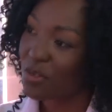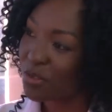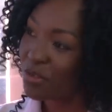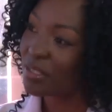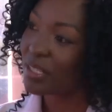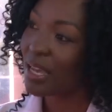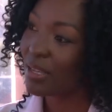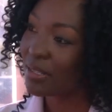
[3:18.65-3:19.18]

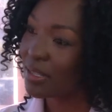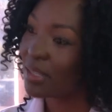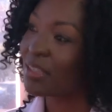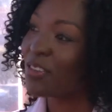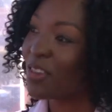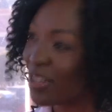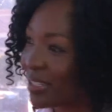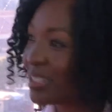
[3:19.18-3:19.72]
Those guys are the
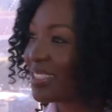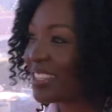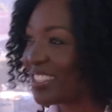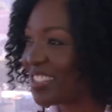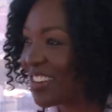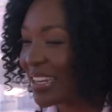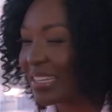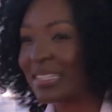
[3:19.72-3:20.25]
long
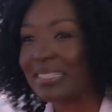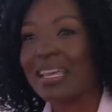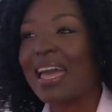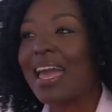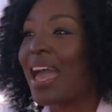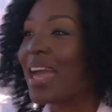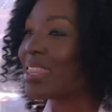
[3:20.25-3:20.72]
distance runners. Yeah.